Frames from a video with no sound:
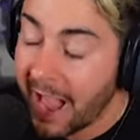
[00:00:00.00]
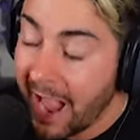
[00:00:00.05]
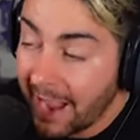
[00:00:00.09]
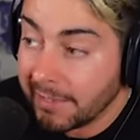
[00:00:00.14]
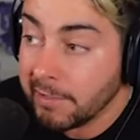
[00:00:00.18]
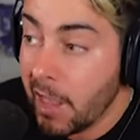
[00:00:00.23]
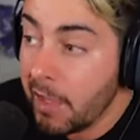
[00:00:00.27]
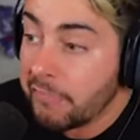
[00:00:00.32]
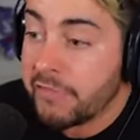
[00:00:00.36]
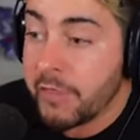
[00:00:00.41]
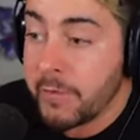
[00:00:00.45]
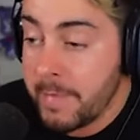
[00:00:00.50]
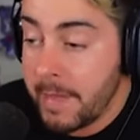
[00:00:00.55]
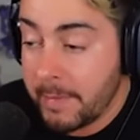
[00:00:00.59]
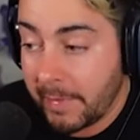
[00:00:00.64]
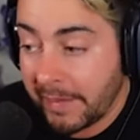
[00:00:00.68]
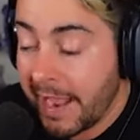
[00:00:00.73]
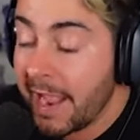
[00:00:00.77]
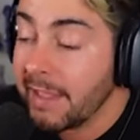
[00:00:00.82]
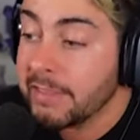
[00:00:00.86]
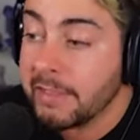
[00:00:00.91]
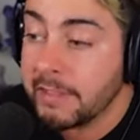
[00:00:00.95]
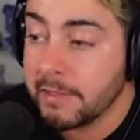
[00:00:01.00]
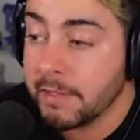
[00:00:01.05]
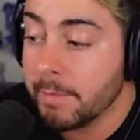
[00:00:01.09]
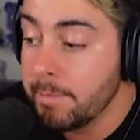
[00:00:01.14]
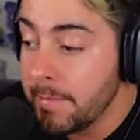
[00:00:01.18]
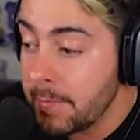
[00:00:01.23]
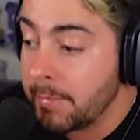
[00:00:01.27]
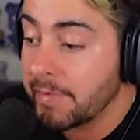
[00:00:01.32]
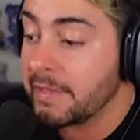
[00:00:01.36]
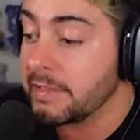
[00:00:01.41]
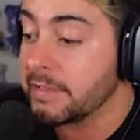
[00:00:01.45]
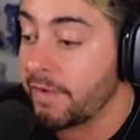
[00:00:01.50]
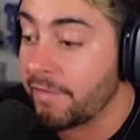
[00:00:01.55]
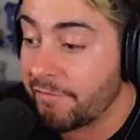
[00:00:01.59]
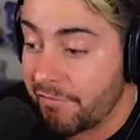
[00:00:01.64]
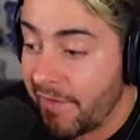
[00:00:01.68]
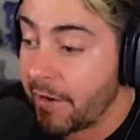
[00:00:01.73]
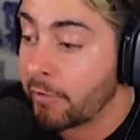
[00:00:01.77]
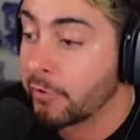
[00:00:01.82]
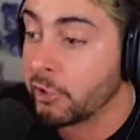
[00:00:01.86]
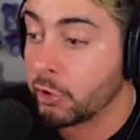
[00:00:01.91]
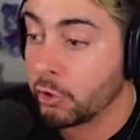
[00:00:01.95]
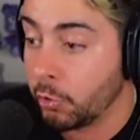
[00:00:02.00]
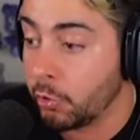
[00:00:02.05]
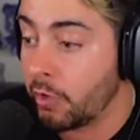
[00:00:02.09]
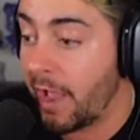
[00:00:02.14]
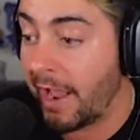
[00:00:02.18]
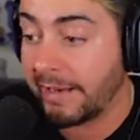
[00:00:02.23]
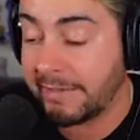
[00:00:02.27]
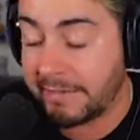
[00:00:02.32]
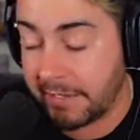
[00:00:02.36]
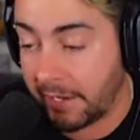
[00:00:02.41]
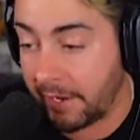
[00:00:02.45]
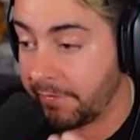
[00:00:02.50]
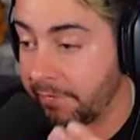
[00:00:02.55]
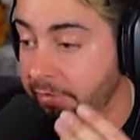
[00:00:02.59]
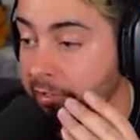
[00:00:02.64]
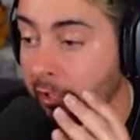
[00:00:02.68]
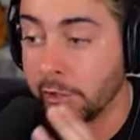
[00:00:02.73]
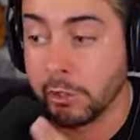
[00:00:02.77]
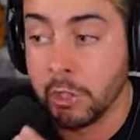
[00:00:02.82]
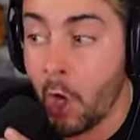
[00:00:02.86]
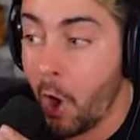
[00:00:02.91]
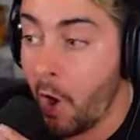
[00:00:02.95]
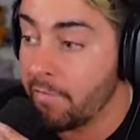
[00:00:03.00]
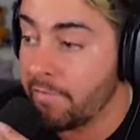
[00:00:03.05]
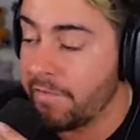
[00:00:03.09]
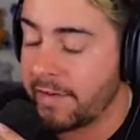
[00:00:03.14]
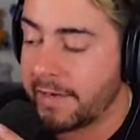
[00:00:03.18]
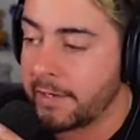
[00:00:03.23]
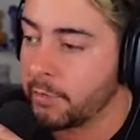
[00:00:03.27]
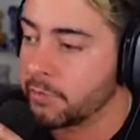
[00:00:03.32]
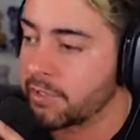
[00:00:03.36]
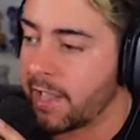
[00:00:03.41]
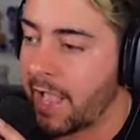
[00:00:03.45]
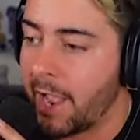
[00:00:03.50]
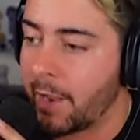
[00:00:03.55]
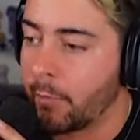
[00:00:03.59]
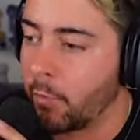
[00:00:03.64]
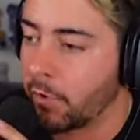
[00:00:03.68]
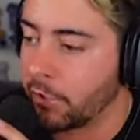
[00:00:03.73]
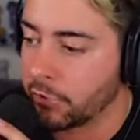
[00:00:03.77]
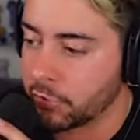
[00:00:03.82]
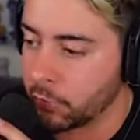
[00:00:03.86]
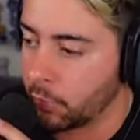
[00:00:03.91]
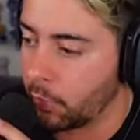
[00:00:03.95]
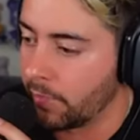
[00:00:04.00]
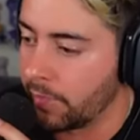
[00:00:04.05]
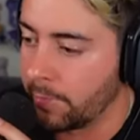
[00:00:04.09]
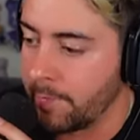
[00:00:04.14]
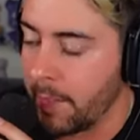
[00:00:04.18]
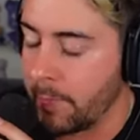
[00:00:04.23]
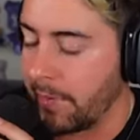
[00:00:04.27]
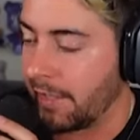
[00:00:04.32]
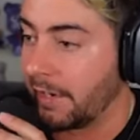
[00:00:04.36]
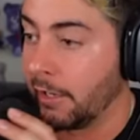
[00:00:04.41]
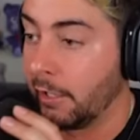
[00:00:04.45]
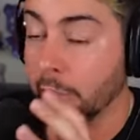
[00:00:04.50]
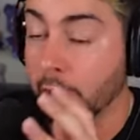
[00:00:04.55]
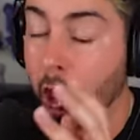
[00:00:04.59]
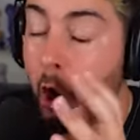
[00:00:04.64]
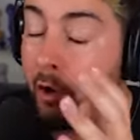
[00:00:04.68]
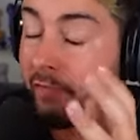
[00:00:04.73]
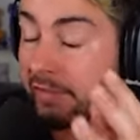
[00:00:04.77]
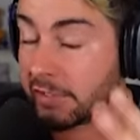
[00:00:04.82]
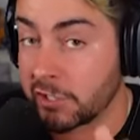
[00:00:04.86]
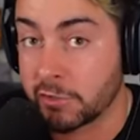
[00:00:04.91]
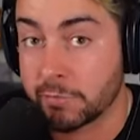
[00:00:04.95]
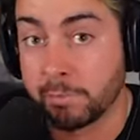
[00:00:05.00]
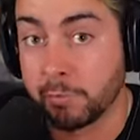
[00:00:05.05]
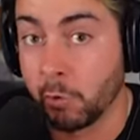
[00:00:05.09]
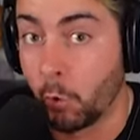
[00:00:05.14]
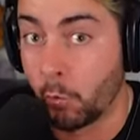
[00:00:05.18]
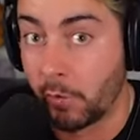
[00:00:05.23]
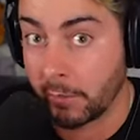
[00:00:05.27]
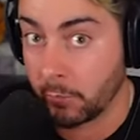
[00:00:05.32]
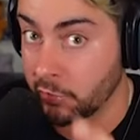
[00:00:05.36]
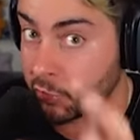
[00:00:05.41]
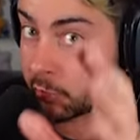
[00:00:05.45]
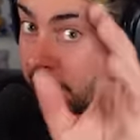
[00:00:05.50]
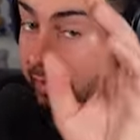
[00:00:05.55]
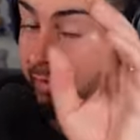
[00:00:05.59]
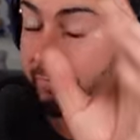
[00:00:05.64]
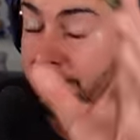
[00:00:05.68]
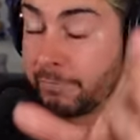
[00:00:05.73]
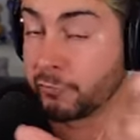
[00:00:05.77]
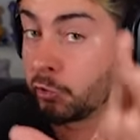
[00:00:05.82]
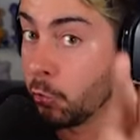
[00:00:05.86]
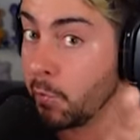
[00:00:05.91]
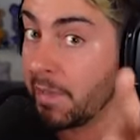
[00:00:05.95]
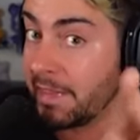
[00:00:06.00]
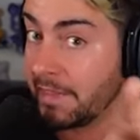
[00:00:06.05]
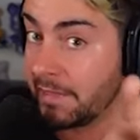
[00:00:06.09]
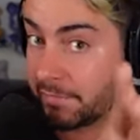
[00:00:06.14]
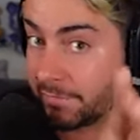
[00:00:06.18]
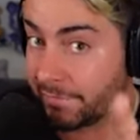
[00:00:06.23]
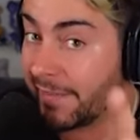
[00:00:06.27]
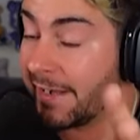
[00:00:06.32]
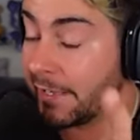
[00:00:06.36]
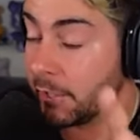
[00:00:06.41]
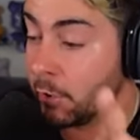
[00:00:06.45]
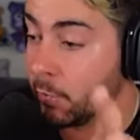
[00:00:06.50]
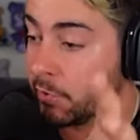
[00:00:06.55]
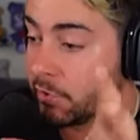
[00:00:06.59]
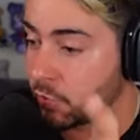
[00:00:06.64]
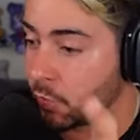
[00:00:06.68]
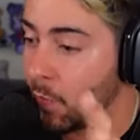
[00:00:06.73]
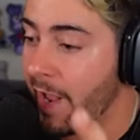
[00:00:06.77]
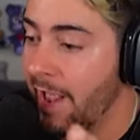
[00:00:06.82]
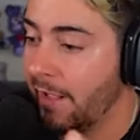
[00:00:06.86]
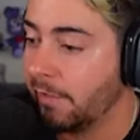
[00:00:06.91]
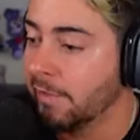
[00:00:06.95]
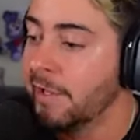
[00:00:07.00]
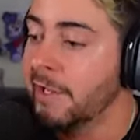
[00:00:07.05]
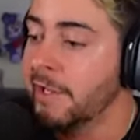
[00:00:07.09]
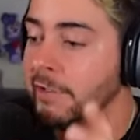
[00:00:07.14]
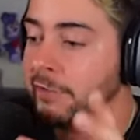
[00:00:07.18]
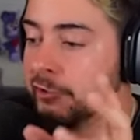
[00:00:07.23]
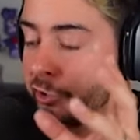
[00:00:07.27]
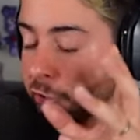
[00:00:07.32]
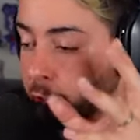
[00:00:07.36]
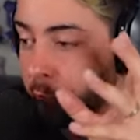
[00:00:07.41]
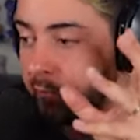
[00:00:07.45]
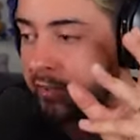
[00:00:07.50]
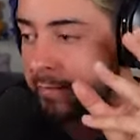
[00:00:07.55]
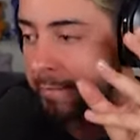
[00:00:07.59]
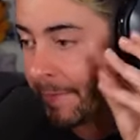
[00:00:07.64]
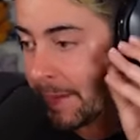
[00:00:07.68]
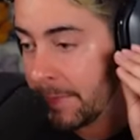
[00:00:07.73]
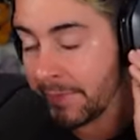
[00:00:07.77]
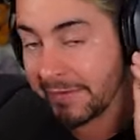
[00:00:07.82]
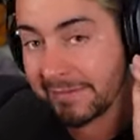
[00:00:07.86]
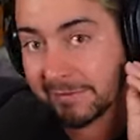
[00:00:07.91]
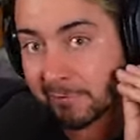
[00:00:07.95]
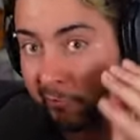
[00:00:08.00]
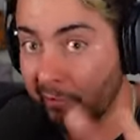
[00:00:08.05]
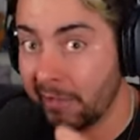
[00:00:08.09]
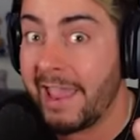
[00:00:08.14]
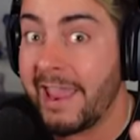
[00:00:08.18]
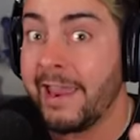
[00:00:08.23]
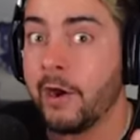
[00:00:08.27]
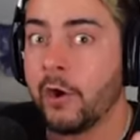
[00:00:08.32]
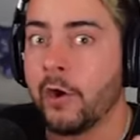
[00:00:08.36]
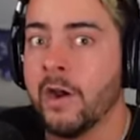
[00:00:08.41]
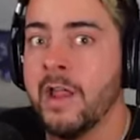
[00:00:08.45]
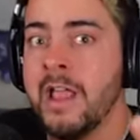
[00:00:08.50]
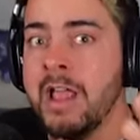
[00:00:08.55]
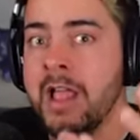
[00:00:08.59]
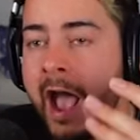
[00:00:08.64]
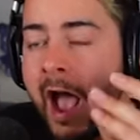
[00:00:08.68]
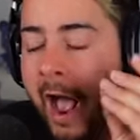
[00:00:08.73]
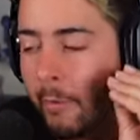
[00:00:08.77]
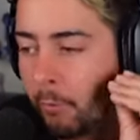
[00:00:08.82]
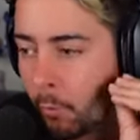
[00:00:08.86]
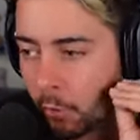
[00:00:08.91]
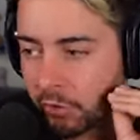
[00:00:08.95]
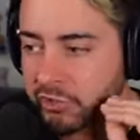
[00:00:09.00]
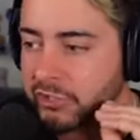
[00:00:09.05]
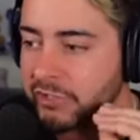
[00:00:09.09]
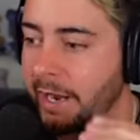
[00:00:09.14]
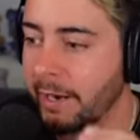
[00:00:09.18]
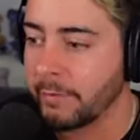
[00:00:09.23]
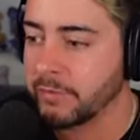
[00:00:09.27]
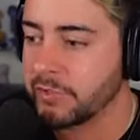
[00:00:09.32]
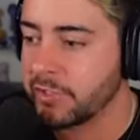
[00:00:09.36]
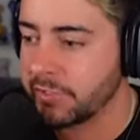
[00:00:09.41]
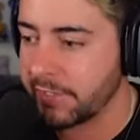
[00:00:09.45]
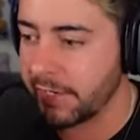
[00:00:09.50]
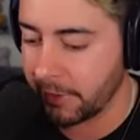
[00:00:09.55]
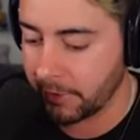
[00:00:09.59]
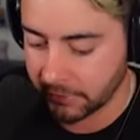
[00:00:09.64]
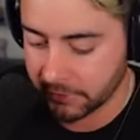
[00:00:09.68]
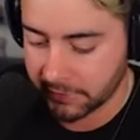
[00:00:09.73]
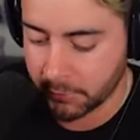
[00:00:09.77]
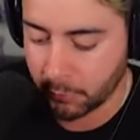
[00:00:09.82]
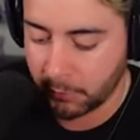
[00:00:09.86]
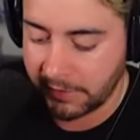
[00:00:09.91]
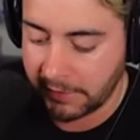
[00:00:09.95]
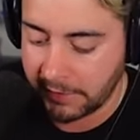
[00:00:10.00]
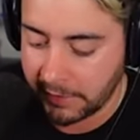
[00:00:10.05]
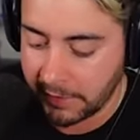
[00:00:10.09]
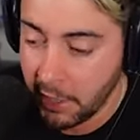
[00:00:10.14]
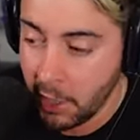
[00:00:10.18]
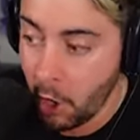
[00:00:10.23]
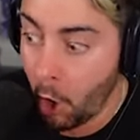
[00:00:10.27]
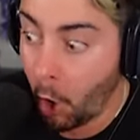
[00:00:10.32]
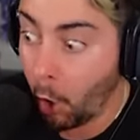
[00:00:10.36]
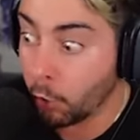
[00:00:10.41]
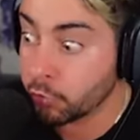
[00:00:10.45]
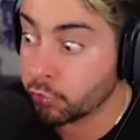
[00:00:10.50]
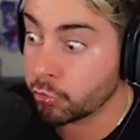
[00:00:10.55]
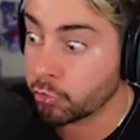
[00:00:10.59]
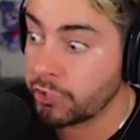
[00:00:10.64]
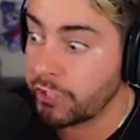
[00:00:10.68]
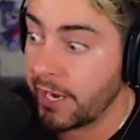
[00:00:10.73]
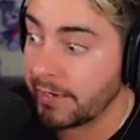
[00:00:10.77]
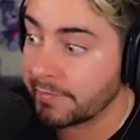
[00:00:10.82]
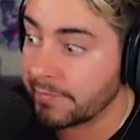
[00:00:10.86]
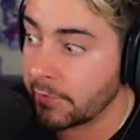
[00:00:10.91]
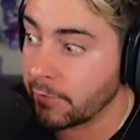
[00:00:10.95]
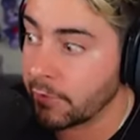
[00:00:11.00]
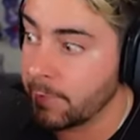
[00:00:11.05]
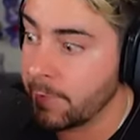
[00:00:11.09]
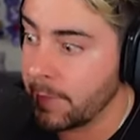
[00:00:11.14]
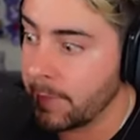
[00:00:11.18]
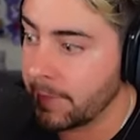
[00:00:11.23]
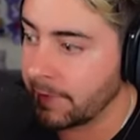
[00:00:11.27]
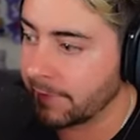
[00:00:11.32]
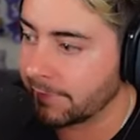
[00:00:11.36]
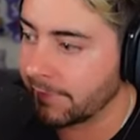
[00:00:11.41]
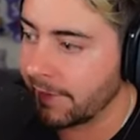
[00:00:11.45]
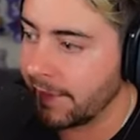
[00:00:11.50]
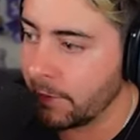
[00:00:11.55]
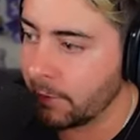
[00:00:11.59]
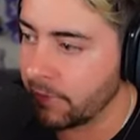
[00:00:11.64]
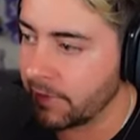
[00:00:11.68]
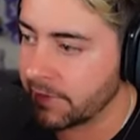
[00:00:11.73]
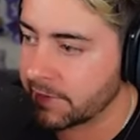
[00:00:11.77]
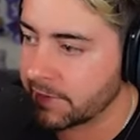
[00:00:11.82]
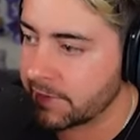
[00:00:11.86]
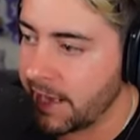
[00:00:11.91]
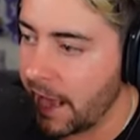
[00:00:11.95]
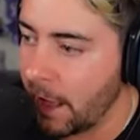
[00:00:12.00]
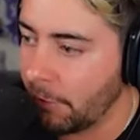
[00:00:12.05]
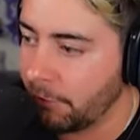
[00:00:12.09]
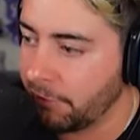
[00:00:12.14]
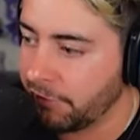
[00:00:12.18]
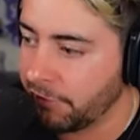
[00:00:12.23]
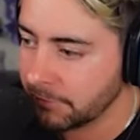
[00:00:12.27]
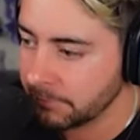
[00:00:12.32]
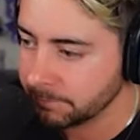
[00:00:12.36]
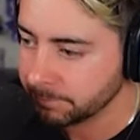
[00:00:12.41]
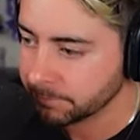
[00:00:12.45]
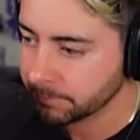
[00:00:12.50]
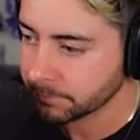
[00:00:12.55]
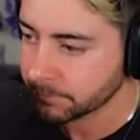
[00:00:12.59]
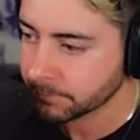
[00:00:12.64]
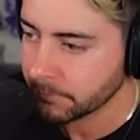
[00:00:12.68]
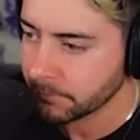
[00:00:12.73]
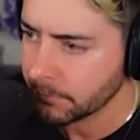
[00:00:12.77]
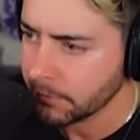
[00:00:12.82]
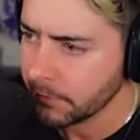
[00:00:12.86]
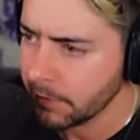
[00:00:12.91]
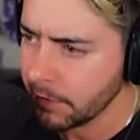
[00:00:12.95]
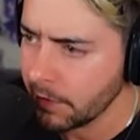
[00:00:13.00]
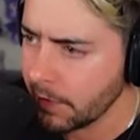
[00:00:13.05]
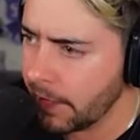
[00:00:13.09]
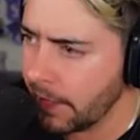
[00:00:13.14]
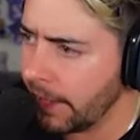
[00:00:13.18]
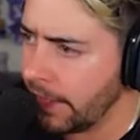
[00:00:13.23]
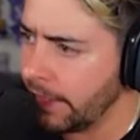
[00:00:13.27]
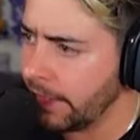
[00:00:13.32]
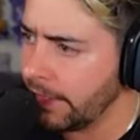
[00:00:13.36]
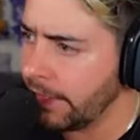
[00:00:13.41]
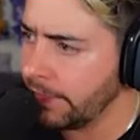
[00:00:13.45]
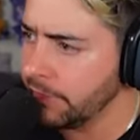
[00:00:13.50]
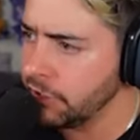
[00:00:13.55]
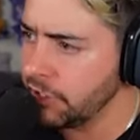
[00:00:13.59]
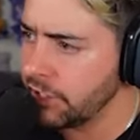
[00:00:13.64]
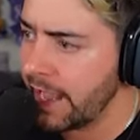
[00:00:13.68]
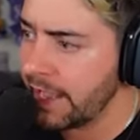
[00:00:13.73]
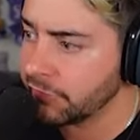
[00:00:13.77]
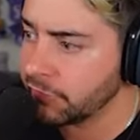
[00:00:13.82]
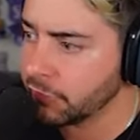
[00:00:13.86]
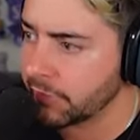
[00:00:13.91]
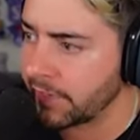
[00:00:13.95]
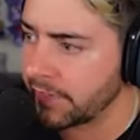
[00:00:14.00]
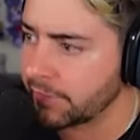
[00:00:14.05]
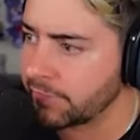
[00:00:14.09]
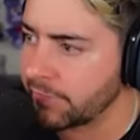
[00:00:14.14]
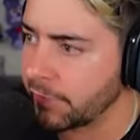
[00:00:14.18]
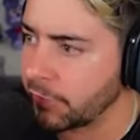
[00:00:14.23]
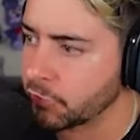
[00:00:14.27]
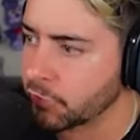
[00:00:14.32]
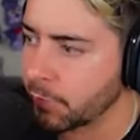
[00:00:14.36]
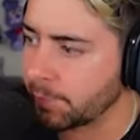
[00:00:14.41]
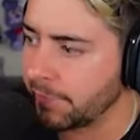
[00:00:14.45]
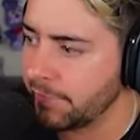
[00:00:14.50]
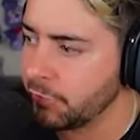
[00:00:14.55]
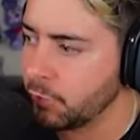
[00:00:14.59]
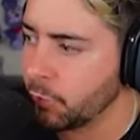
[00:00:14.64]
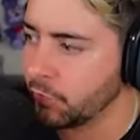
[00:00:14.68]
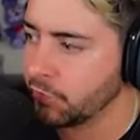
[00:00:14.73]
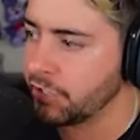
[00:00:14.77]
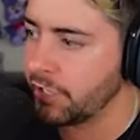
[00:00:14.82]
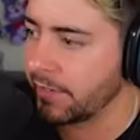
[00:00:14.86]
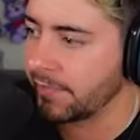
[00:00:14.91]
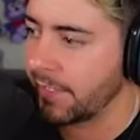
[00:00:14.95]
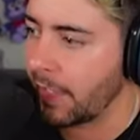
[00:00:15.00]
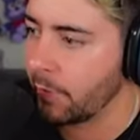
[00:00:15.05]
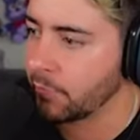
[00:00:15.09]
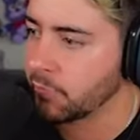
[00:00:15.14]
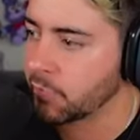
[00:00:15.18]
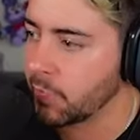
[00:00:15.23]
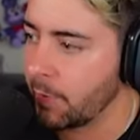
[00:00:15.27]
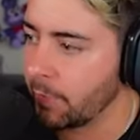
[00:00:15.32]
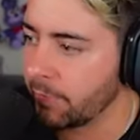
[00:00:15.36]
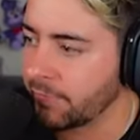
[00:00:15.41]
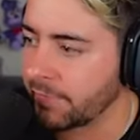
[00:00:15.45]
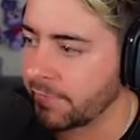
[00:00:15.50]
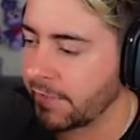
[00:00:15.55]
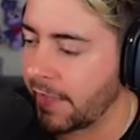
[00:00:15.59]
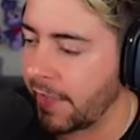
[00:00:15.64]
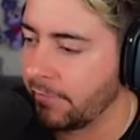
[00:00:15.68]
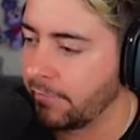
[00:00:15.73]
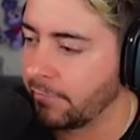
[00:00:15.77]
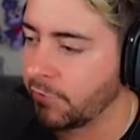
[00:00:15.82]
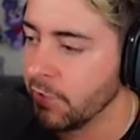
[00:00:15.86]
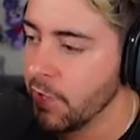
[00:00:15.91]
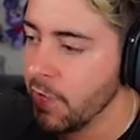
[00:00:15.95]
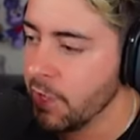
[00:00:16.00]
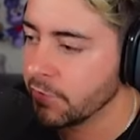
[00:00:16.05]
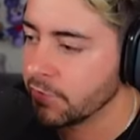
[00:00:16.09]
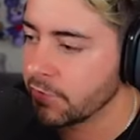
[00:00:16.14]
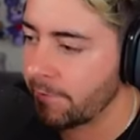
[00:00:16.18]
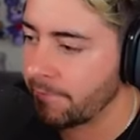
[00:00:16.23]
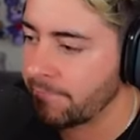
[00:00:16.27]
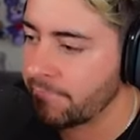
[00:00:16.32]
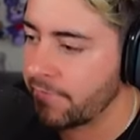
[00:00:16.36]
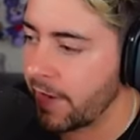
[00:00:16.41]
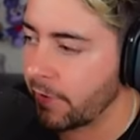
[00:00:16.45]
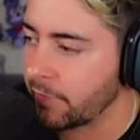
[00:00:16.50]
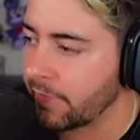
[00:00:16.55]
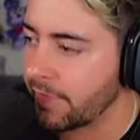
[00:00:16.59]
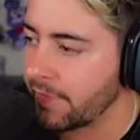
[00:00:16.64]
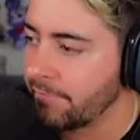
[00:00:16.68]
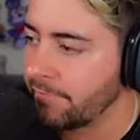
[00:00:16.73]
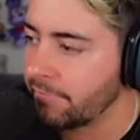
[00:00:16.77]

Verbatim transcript: I love the Mimic. I think the Mimic is a very good idea, and there's a lot of videos that I want to do on the Mimic and a lot of exploring, which we're going to do in this video as well, to do with the Mimic's lair and what's downstairs. We also checked out the Mimic's lair itself Uh, in yesterday's video, so please go and check that out as well. We've found some very,